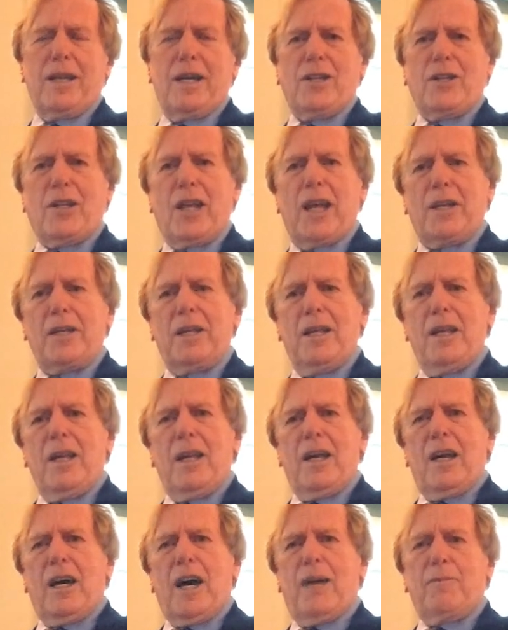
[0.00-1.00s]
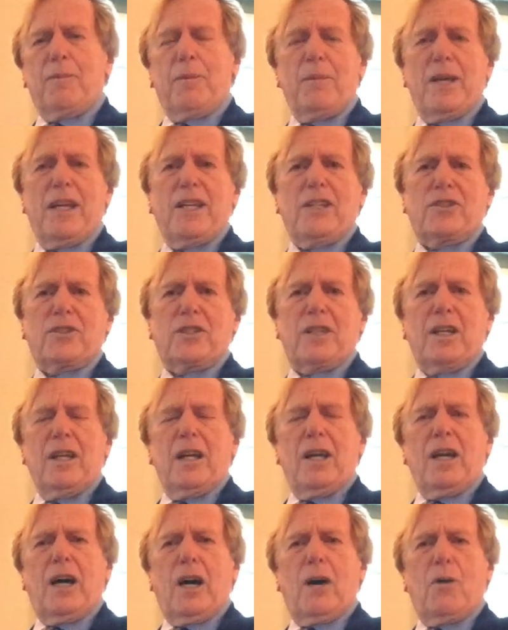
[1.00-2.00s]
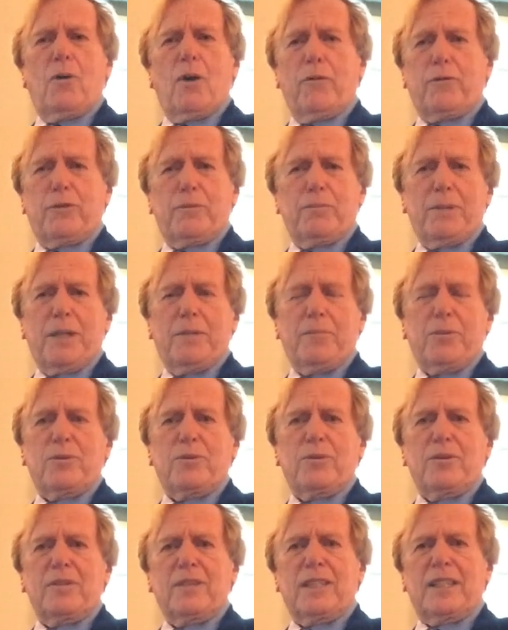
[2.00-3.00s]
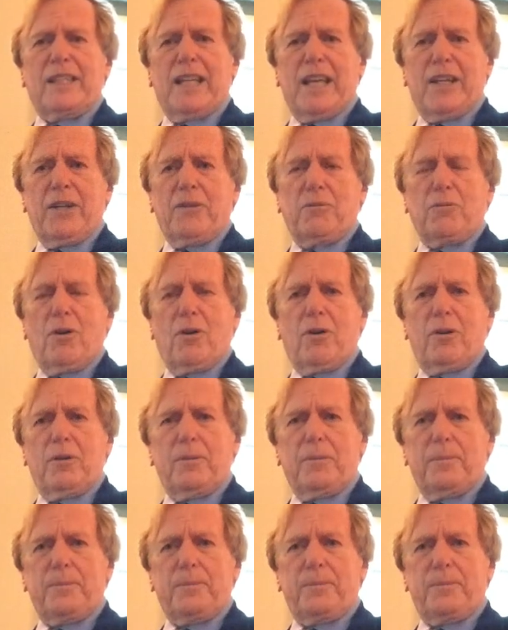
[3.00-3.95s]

and yet I'm amazed how often people get it wrong.